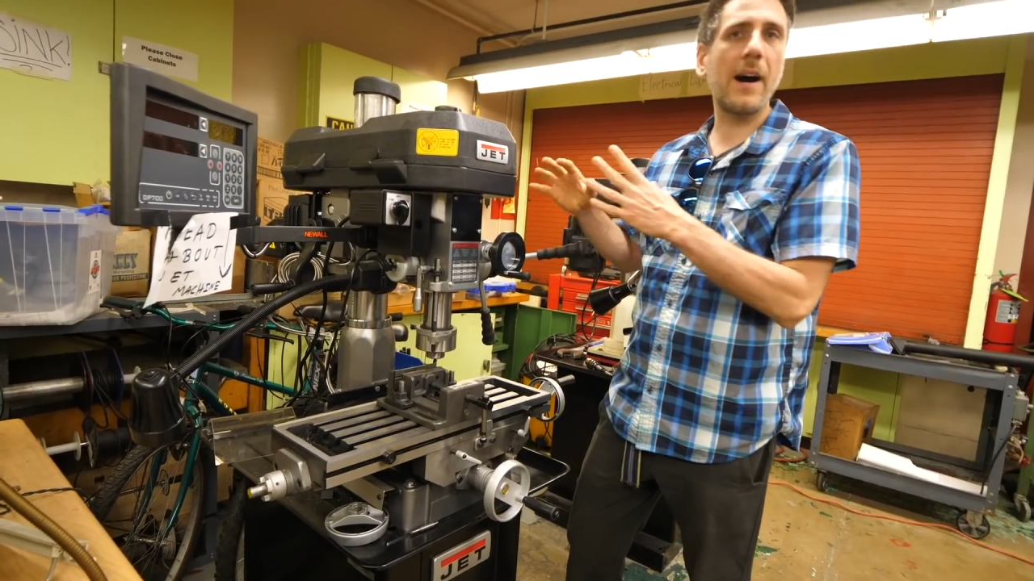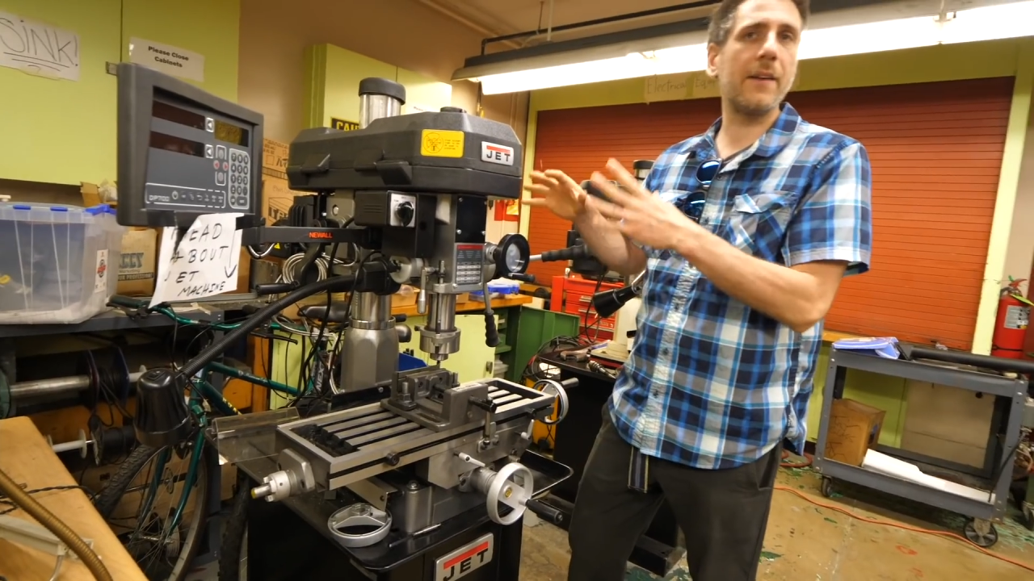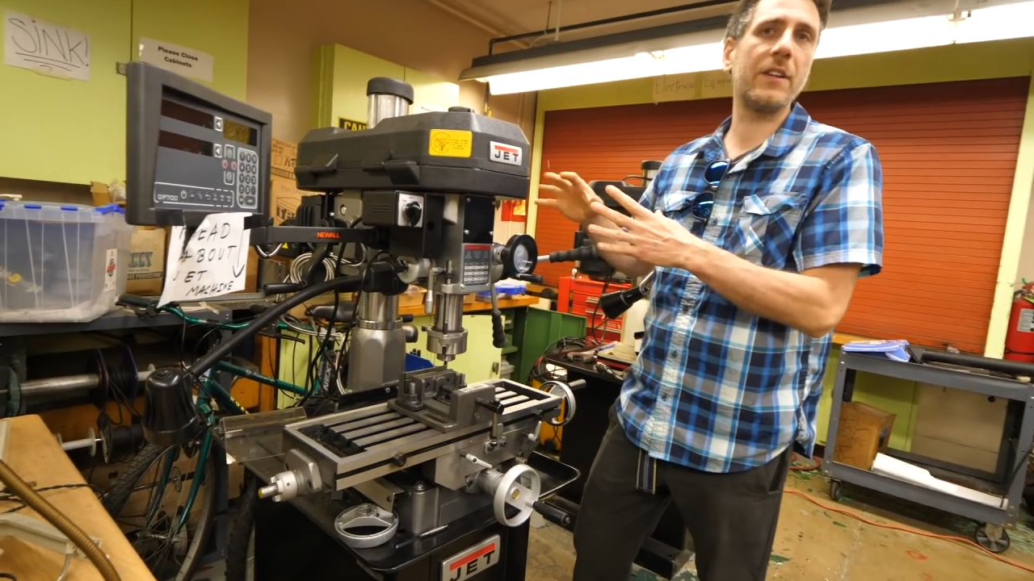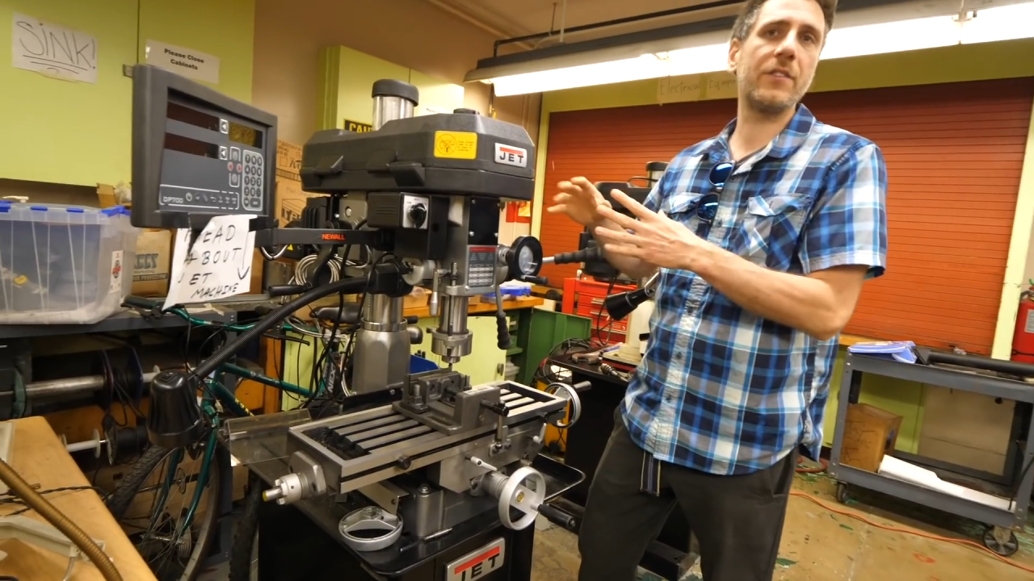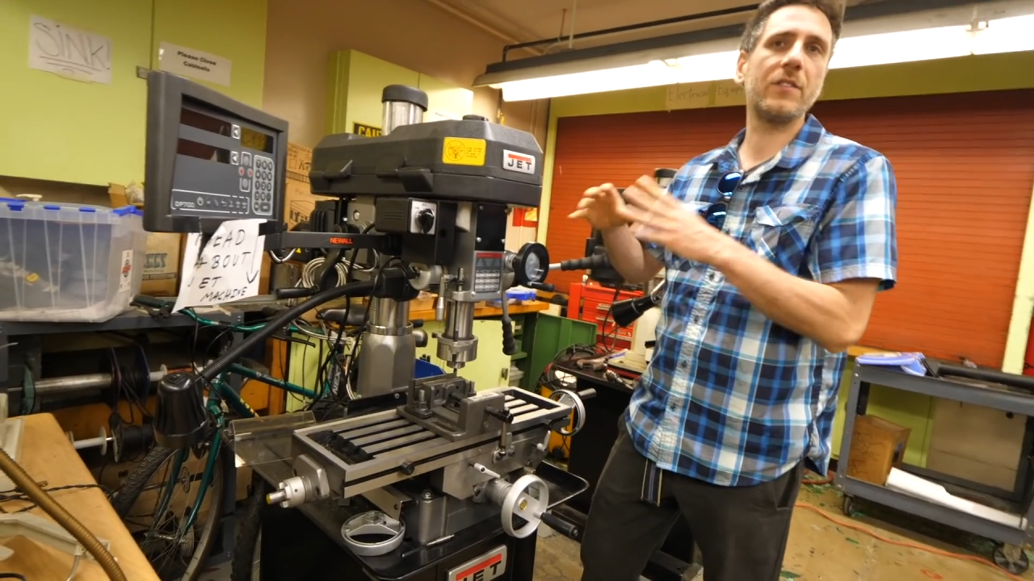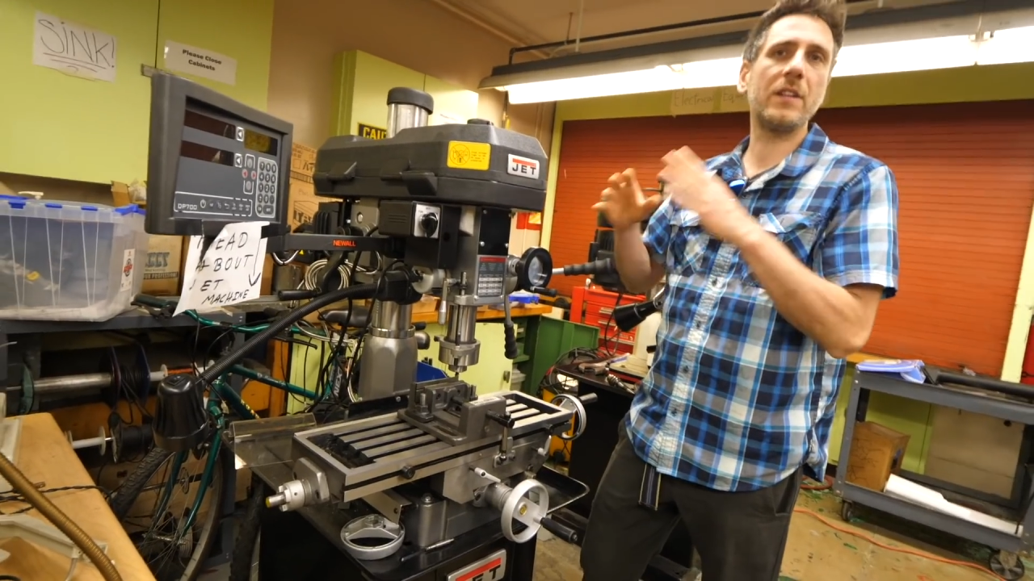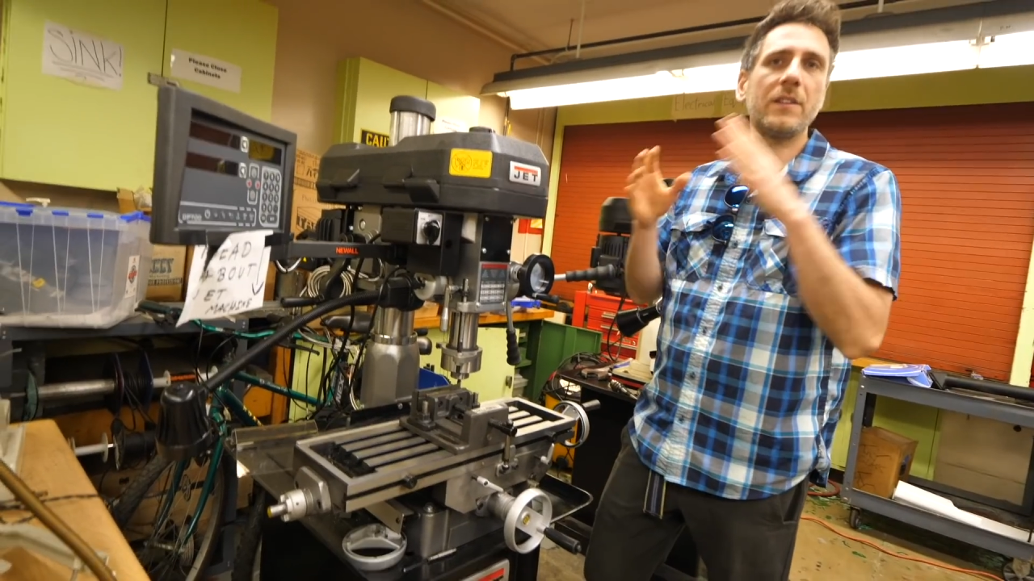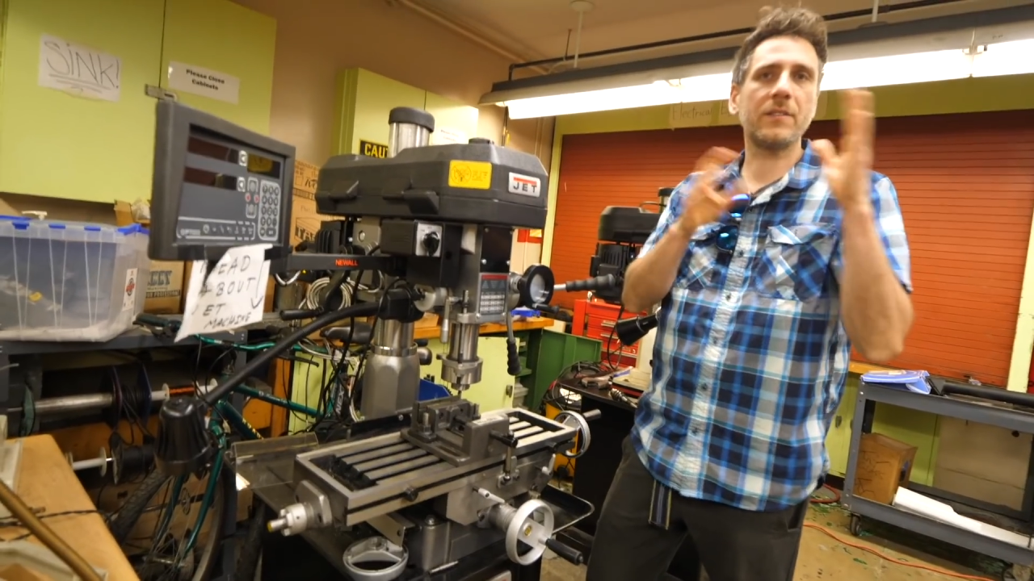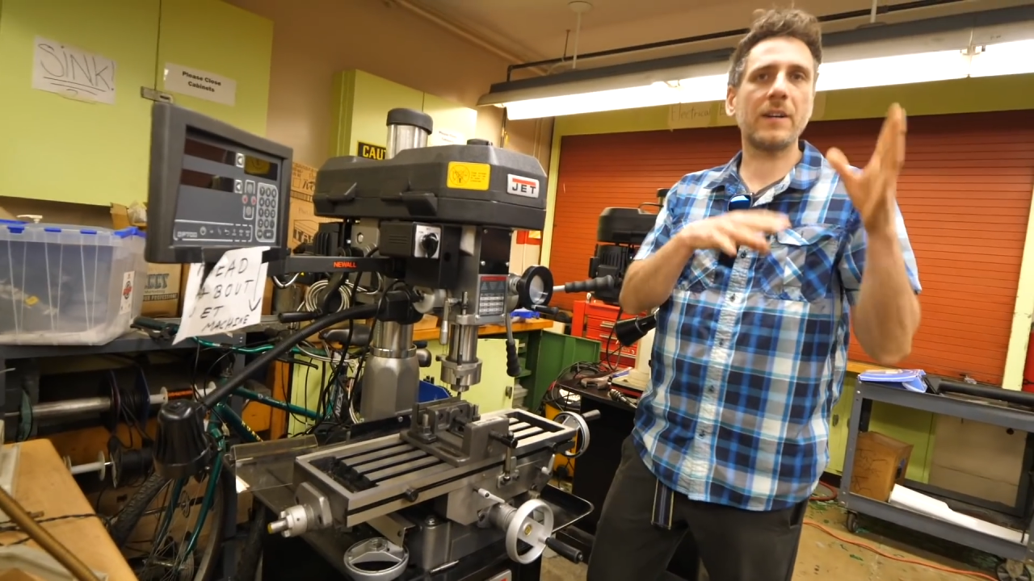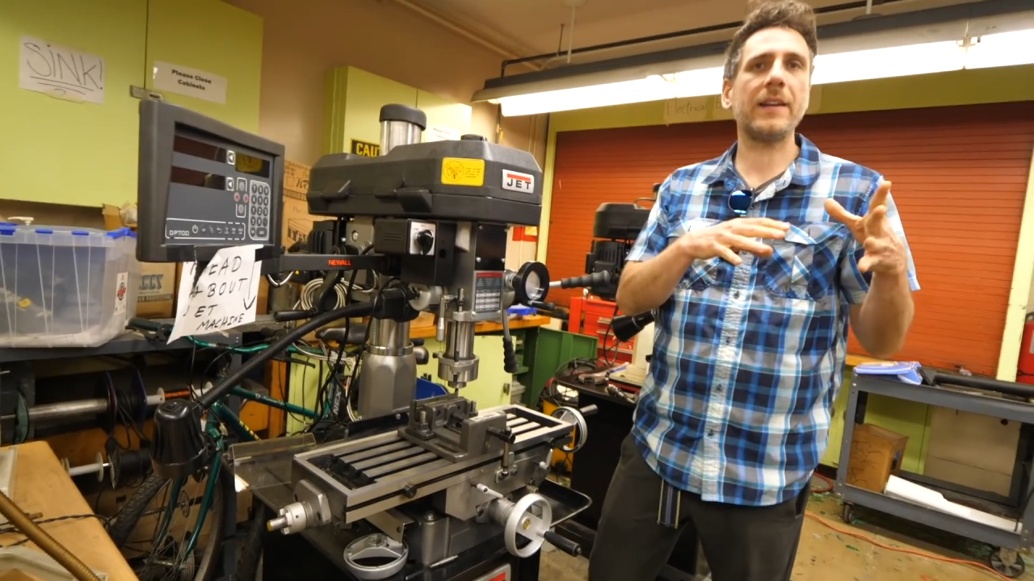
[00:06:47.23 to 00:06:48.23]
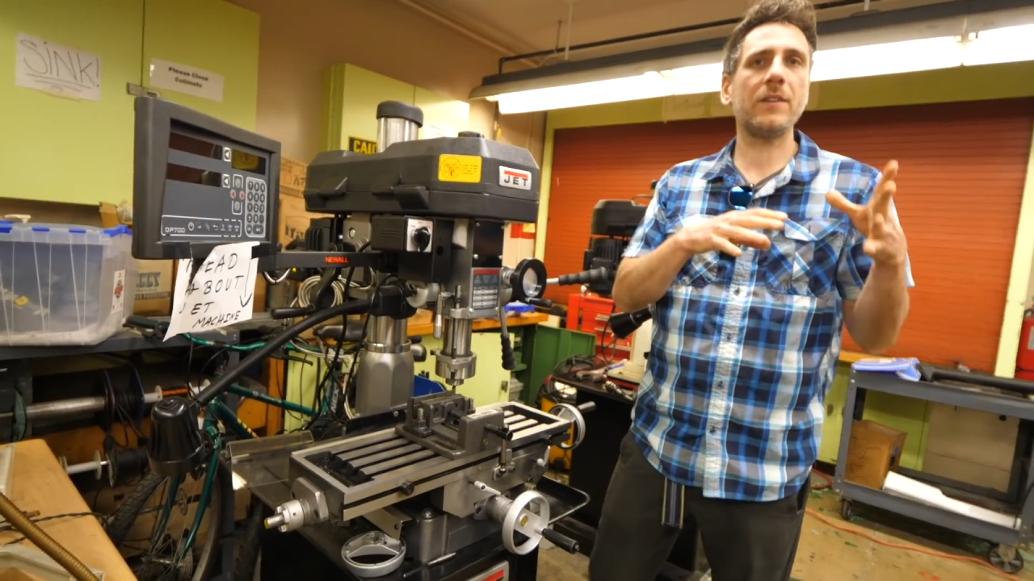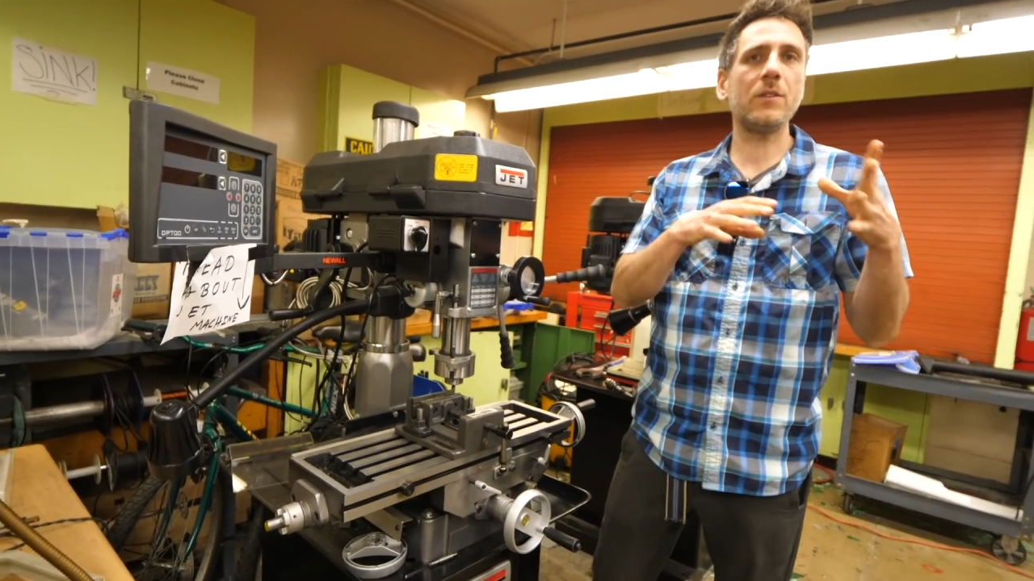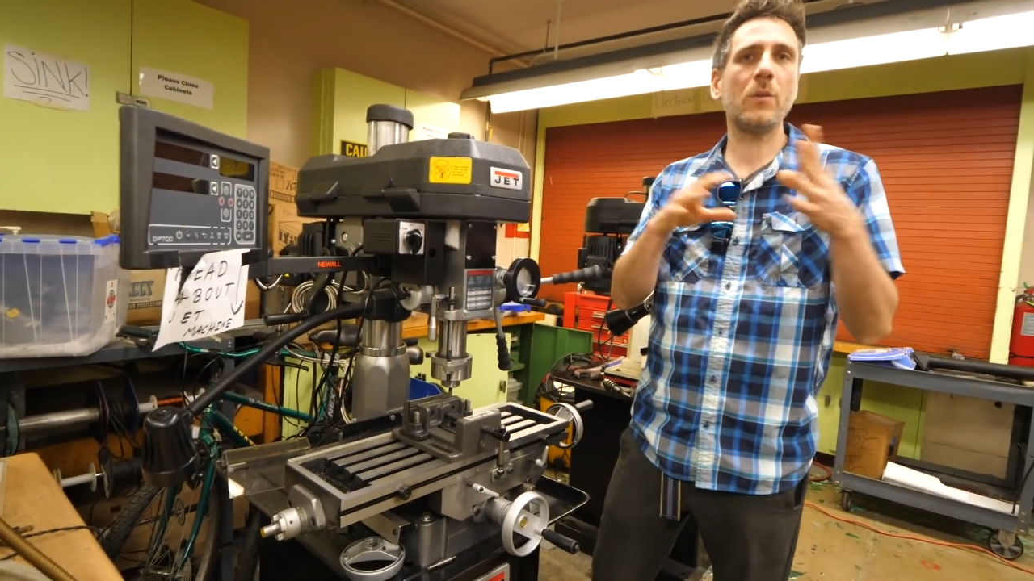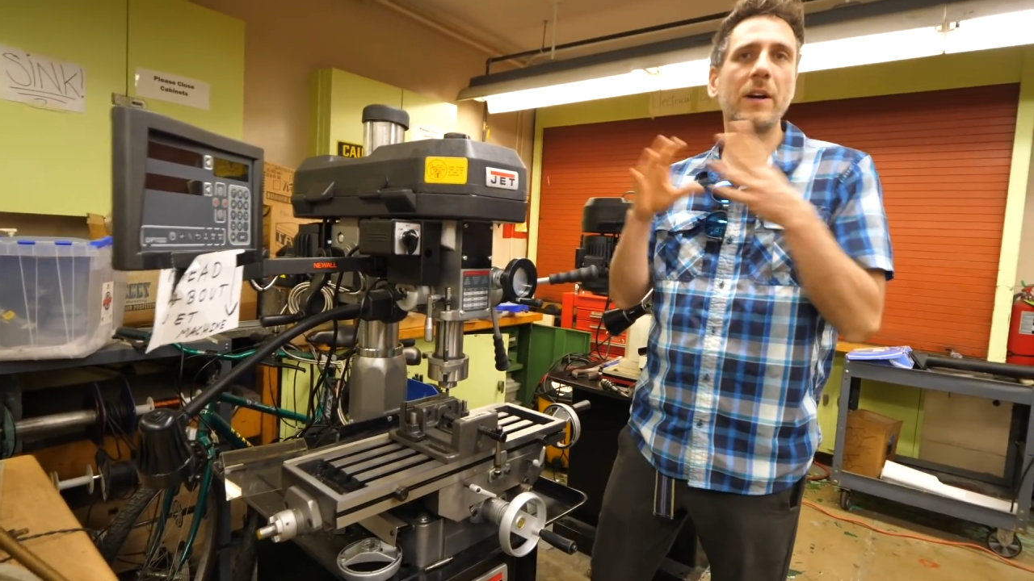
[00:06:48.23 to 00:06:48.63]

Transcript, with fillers: obviously designed in the